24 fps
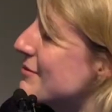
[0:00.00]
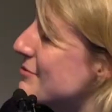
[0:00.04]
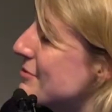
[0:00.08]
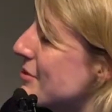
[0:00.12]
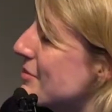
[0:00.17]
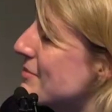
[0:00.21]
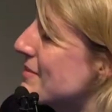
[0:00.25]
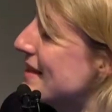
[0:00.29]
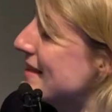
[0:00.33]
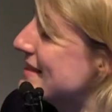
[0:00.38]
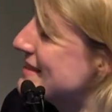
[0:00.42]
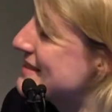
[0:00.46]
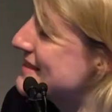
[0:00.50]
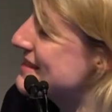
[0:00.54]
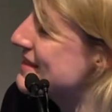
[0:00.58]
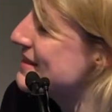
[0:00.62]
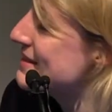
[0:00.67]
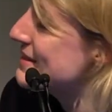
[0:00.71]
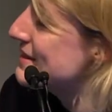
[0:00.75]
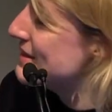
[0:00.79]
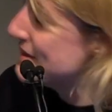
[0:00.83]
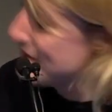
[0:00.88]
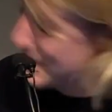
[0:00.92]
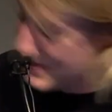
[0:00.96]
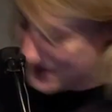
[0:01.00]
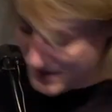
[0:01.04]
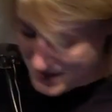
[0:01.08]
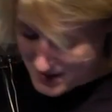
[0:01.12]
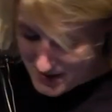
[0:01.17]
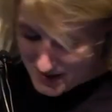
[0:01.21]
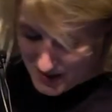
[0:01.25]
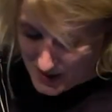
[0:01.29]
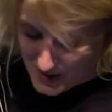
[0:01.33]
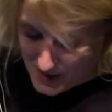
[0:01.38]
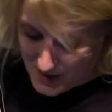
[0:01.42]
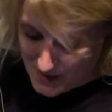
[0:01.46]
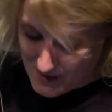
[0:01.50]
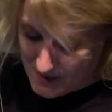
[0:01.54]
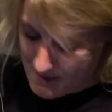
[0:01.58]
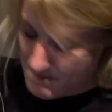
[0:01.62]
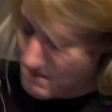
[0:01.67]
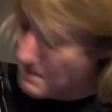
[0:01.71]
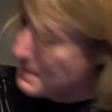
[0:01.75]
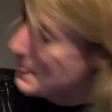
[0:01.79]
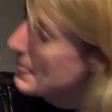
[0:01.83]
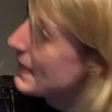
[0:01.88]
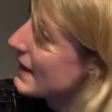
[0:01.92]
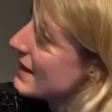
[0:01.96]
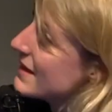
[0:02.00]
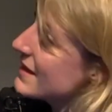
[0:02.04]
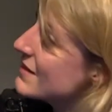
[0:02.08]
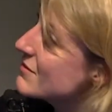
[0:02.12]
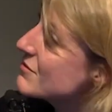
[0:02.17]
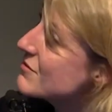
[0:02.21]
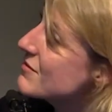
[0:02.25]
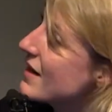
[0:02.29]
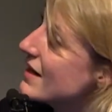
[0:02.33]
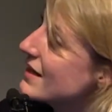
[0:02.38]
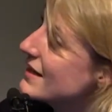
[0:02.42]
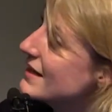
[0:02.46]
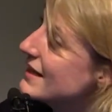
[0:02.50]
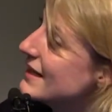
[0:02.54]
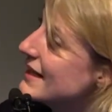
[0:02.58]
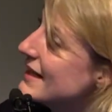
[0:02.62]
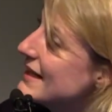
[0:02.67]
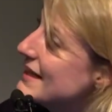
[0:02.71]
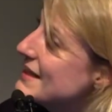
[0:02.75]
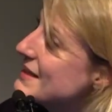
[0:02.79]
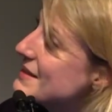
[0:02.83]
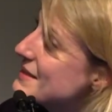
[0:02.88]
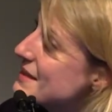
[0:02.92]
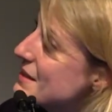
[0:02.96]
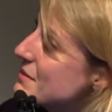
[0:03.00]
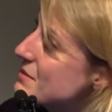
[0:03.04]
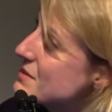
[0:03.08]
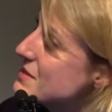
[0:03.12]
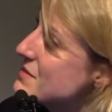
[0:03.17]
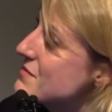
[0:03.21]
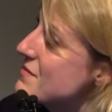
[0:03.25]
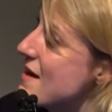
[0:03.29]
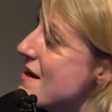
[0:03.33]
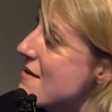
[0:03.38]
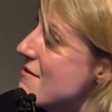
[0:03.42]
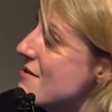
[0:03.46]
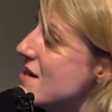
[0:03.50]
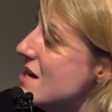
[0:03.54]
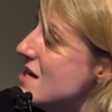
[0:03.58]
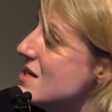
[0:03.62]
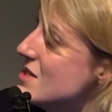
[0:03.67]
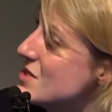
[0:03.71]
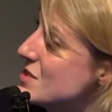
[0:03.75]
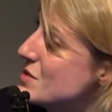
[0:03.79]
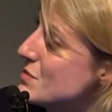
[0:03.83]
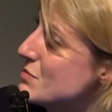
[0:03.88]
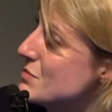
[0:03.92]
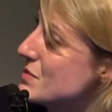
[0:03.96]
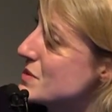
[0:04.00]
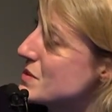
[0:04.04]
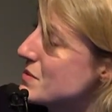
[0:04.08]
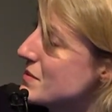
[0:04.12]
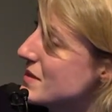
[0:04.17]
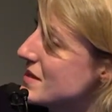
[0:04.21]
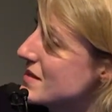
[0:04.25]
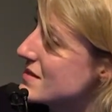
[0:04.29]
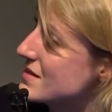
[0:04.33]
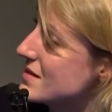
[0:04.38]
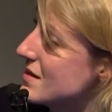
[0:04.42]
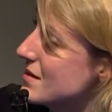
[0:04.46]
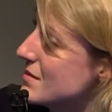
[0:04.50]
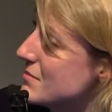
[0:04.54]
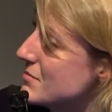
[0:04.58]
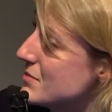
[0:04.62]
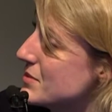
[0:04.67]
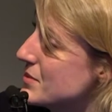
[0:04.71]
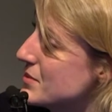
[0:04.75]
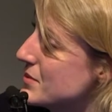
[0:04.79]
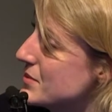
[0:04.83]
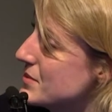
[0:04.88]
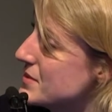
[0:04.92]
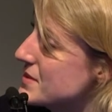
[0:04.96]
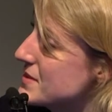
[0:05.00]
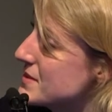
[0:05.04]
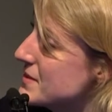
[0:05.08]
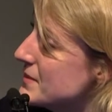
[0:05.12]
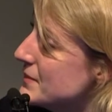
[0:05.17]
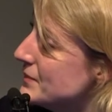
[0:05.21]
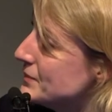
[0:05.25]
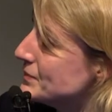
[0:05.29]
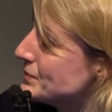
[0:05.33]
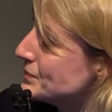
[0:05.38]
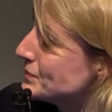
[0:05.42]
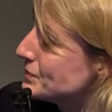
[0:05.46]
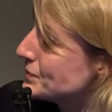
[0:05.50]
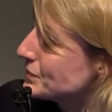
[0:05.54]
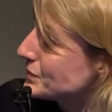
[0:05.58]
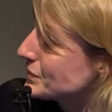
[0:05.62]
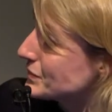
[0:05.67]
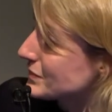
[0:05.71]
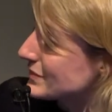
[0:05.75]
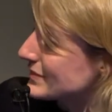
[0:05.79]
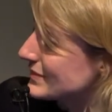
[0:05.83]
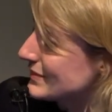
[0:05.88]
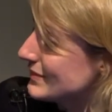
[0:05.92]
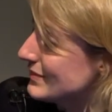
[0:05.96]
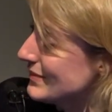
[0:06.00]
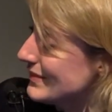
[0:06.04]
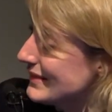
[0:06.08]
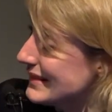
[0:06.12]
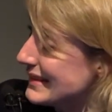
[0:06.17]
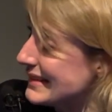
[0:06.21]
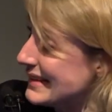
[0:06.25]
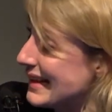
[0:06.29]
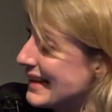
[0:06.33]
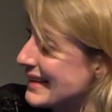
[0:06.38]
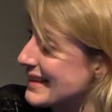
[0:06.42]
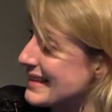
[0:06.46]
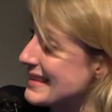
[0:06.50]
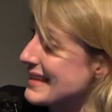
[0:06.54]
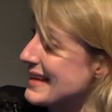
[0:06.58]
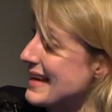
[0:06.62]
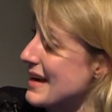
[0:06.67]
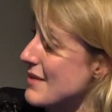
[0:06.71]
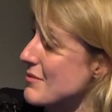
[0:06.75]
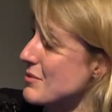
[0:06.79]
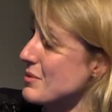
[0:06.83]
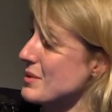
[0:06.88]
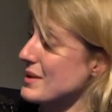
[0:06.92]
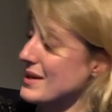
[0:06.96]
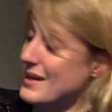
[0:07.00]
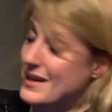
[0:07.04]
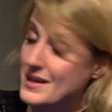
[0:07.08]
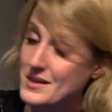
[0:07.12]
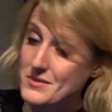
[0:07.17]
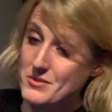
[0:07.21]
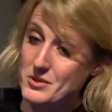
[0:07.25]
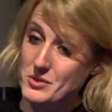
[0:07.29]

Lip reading: from this. And then finally, there was a variation between the samples. And I think everyone kind of